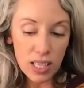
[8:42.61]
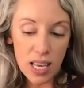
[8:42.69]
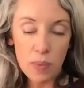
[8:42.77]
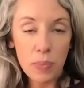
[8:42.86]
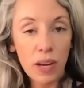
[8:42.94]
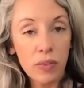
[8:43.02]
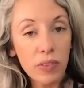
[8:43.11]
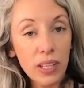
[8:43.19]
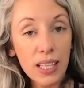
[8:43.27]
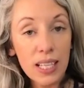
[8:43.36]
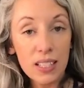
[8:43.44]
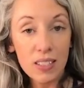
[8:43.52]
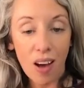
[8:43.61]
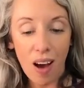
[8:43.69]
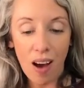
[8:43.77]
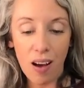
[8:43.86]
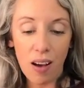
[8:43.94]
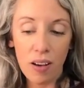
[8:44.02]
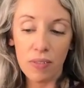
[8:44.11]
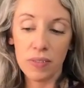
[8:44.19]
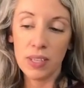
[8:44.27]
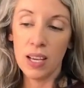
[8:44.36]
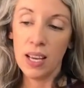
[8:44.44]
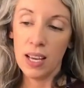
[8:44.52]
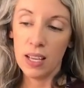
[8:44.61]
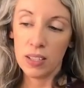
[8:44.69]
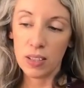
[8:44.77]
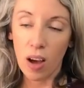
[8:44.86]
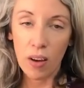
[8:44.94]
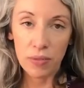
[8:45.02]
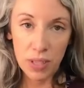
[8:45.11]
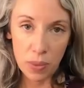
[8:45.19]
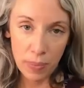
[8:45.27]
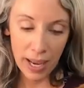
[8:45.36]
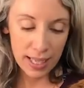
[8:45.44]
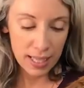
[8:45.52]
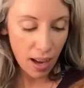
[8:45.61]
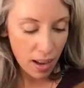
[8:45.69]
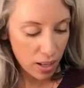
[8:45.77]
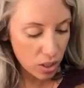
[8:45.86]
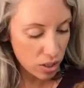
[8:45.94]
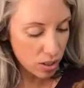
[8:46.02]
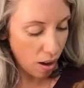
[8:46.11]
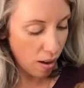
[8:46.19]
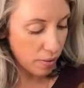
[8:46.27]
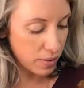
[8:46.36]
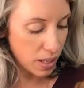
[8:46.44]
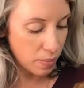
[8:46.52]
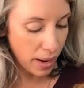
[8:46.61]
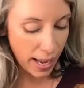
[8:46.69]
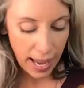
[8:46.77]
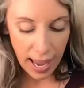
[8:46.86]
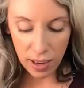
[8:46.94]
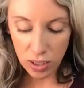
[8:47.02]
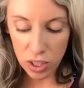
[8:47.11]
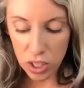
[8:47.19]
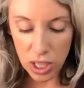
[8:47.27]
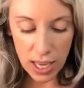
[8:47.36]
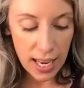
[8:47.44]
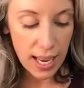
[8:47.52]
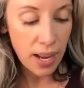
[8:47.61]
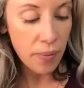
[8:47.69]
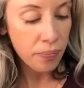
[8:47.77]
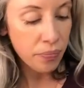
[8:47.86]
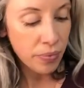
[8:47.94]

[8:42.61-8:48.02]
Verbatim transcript: keeping really soft. Soft in my touch, soft in my energy.